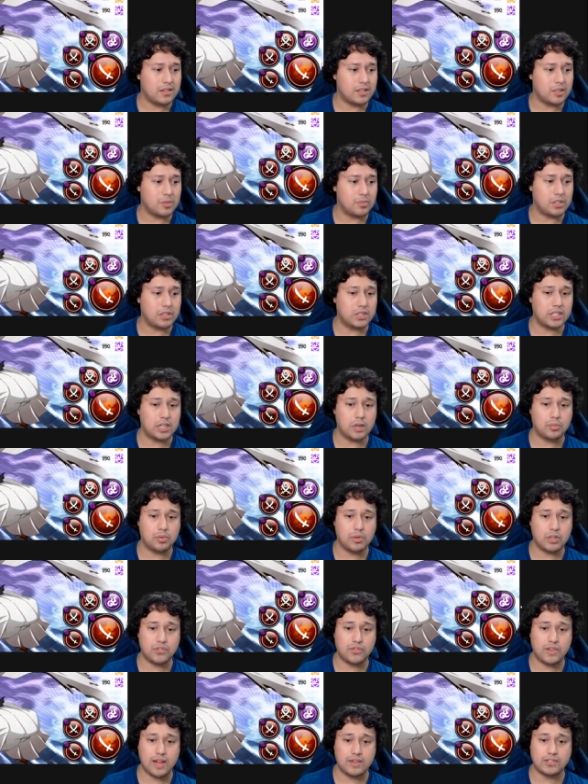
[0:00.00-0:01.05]
Debilitator
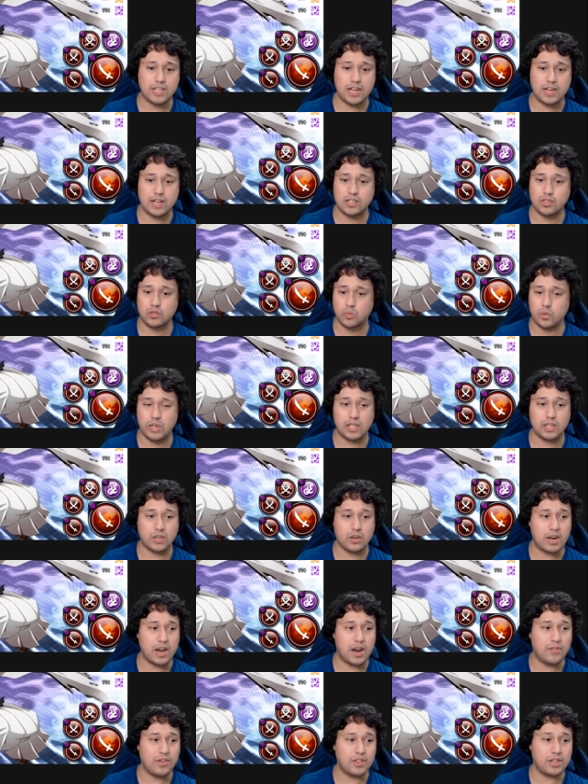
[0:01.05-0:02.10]
plus 5 seconds, weaken
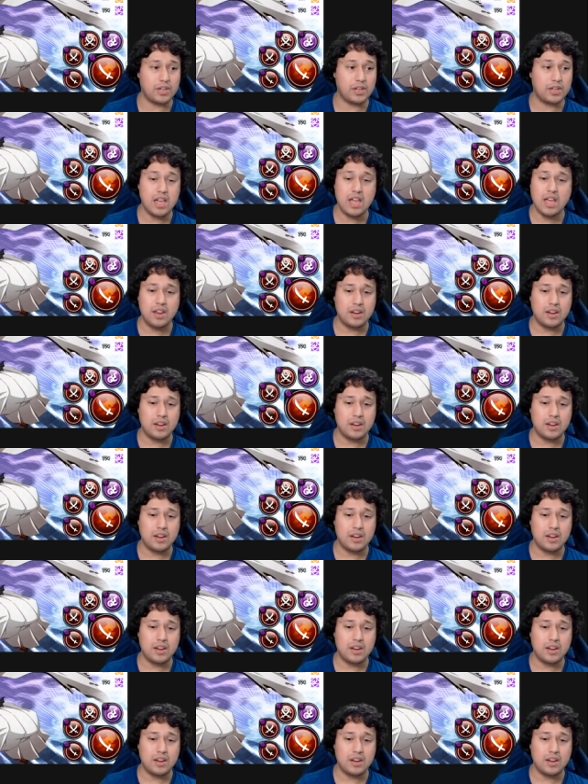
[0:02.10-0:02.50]
on everything.